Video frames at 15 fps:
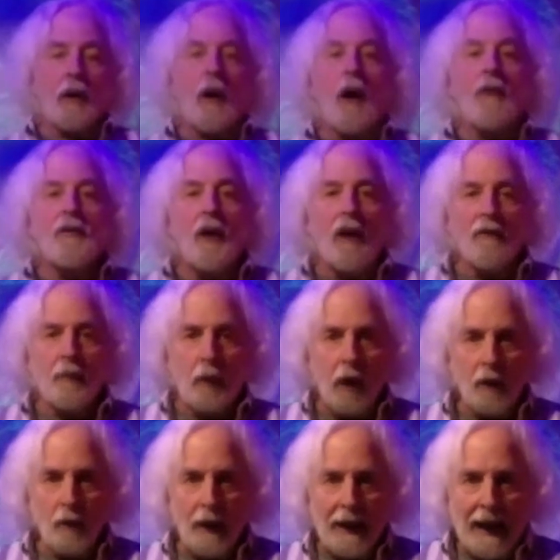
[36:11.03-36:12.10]

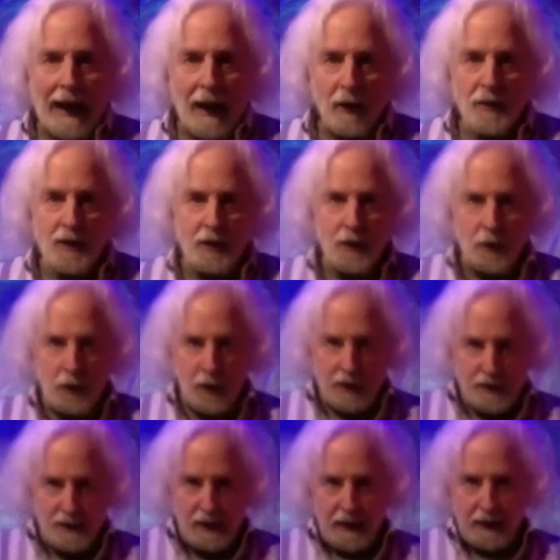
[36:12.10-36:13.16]
off-Broadway house in New York
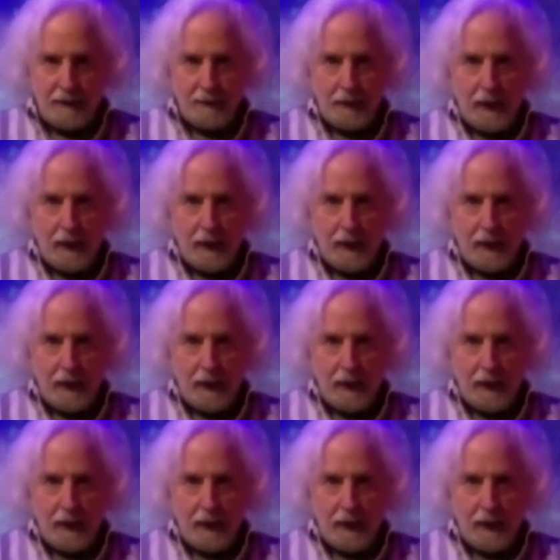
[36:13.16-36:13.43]
City,